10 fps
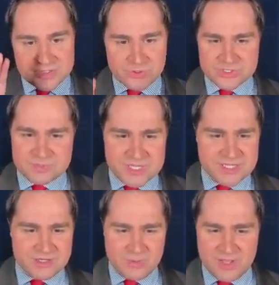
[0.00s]
notice
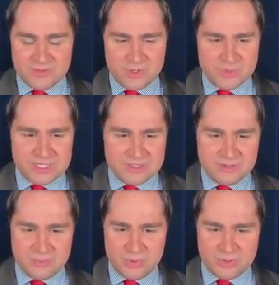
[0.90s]
peaking around the
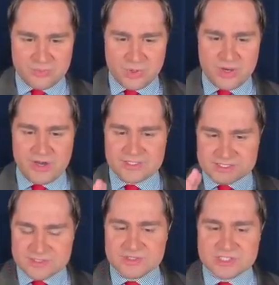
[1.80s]
O'Neill and Broken Bow area,
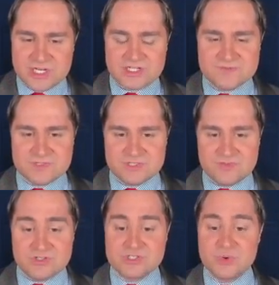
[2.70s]
and still a chance for
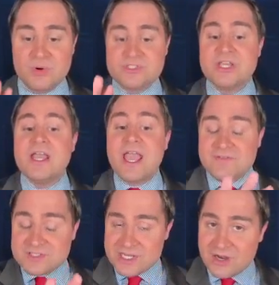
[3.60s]
severe storms.
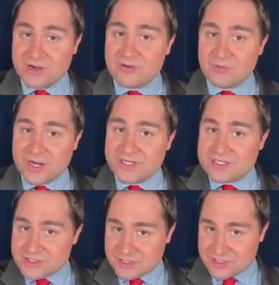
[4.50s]
And this area of rain
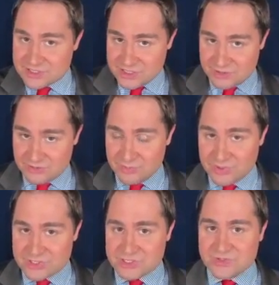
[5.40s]
is going to continue to
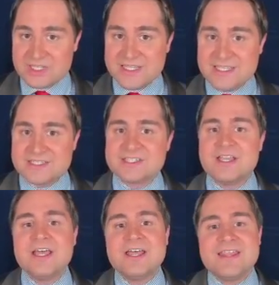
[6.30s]
push to the east.
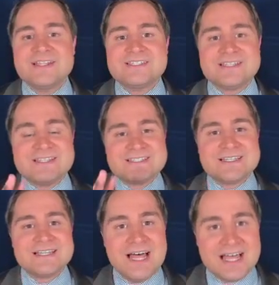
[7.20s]
That said, this
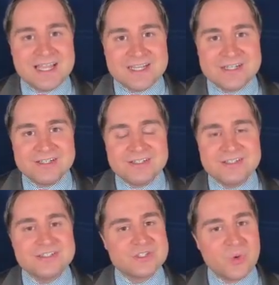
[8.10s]
line
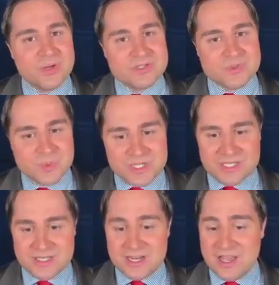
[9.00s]
is going to
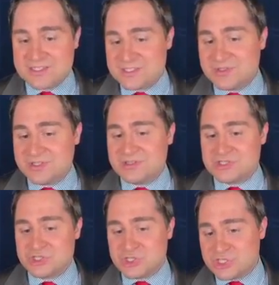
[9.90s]
weaken. Now, I still think
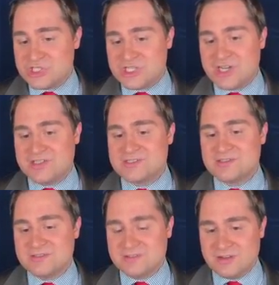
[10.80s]
there's a good
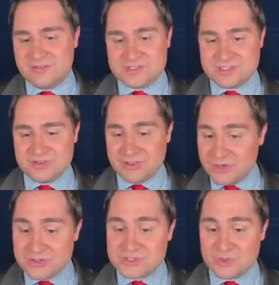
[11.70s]
chance of seeing
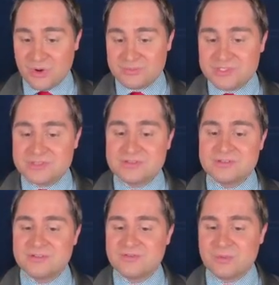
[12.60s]
thunderstorms
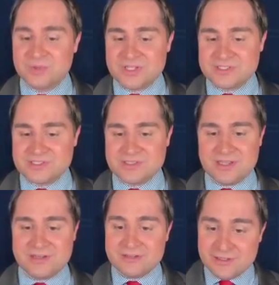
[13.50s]
for places
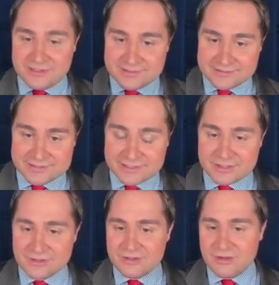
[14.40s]
like
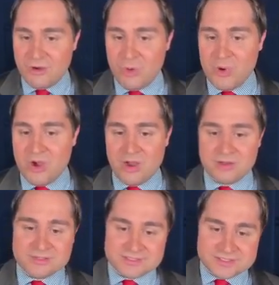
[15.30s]
Lincoln,
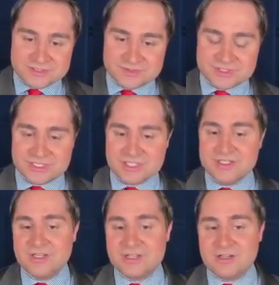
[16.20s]
Omaha, Sioux
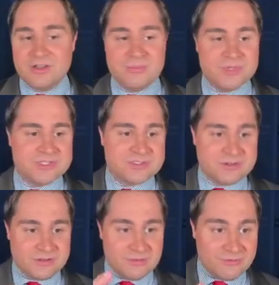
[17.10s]
City, Columbus,
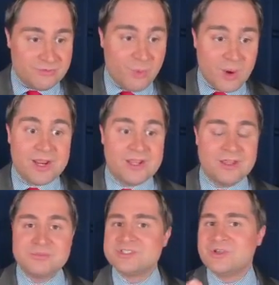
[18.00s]
4
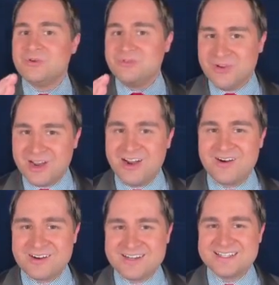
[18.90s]
a.m. So
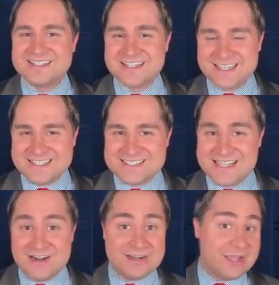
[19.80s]
very late
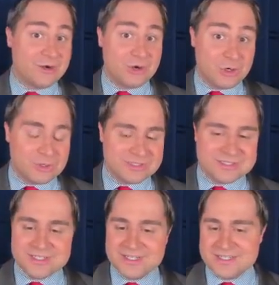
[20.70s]
Saturday night or
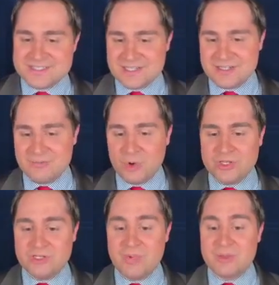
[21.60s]
early Sunday
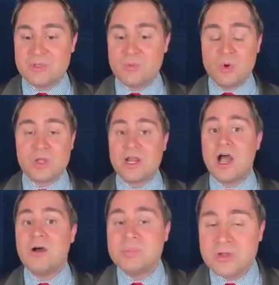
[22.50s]
morning. You might be woken
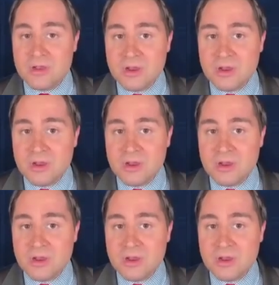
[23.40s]
up